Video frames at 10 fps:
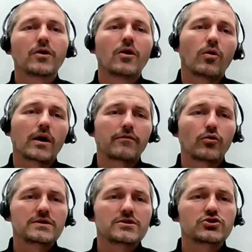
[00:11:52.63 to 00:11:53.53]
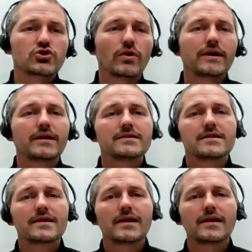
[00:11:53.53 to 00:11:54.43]
what I've always enjoyed is
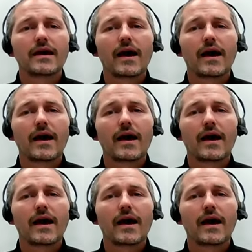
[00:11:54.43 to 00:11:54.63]
the